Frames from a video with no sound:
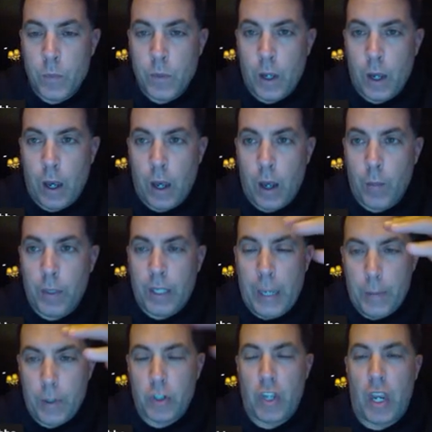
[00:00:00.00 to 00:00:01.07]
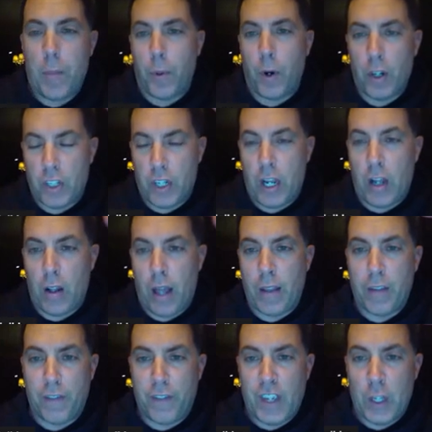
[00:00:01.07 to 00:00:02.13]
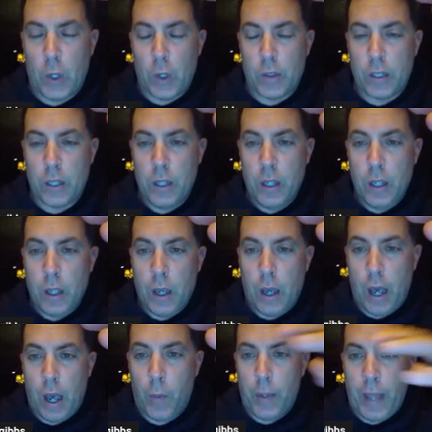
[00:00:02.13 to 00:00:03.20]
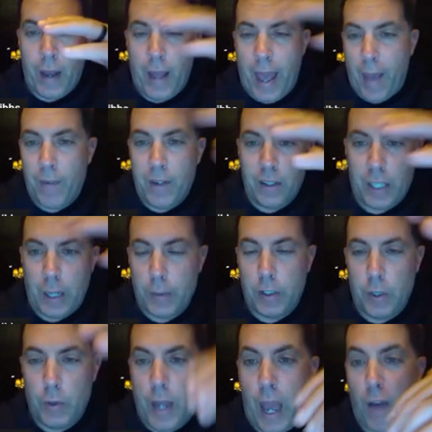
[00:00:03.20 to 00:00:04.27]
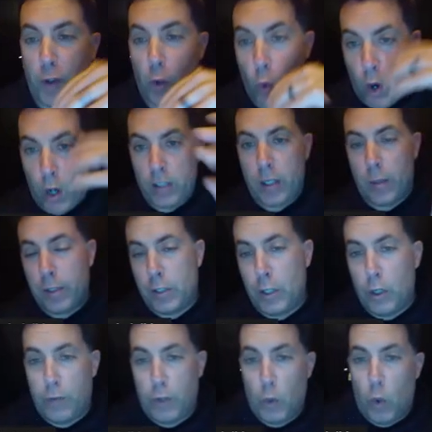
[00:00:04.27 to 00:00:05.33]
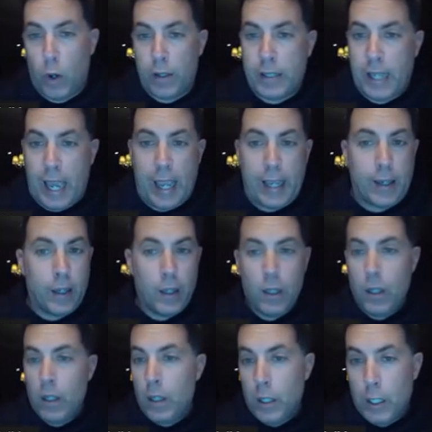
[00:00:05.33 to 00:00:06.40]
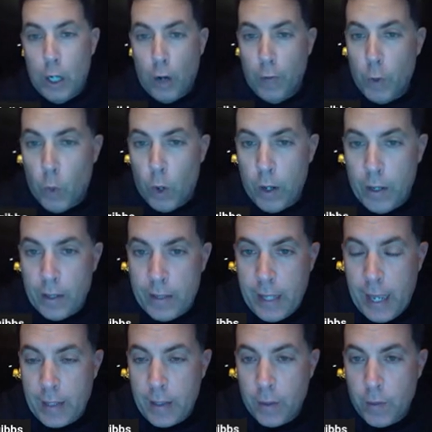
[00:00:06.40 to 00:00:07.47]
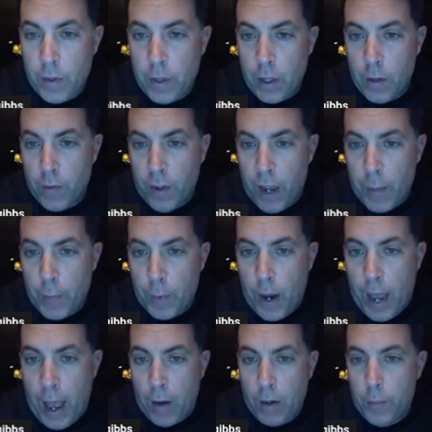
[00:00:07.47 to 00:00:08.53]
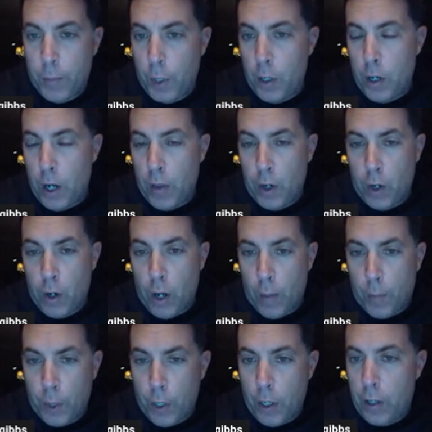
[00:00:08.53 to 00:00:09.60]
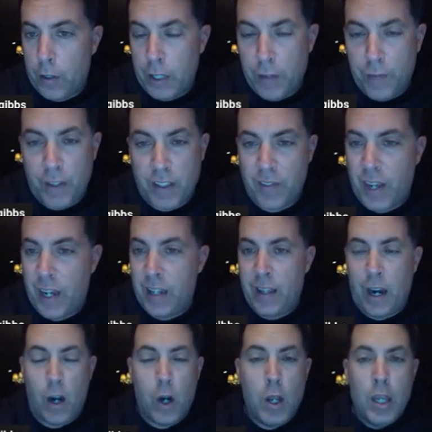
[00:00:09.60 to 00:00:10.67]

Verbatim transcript: um, keep your same personnel on the field uh, without having a substitute. Now, if you want to substitute, if you want to take, you know, if you wanted to take the, the Viper out and put another uh, put another defensive end in there,